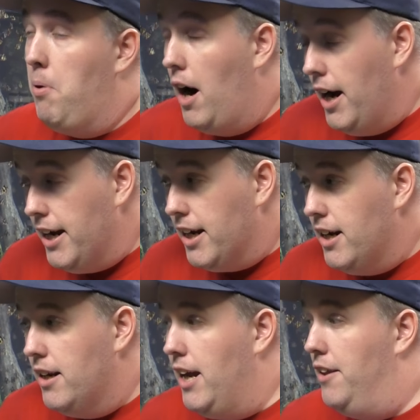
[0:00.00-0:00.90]
buying
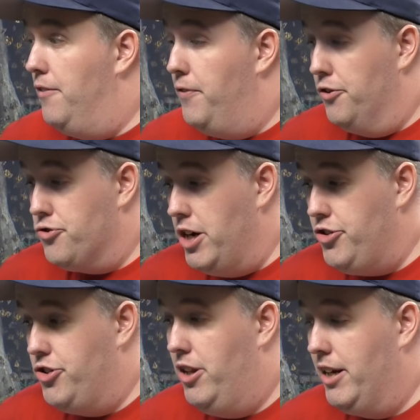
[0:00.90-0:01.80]
it and the
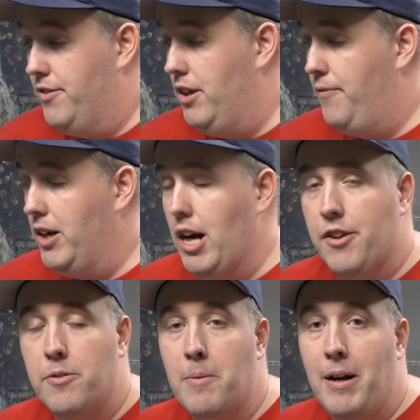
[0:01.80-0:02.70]
filtration and all that stuff, it
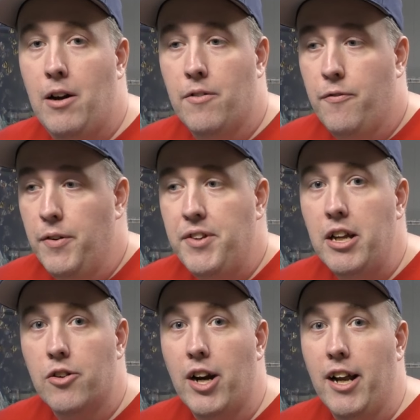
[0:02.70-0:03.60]
cost me about
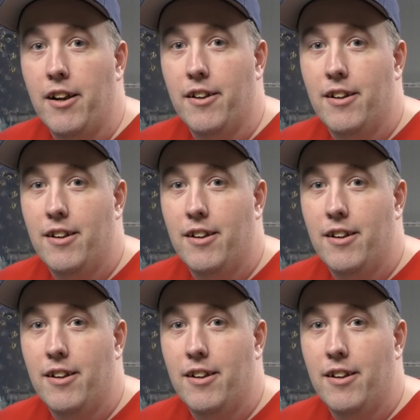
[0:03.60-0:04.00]
15 grand.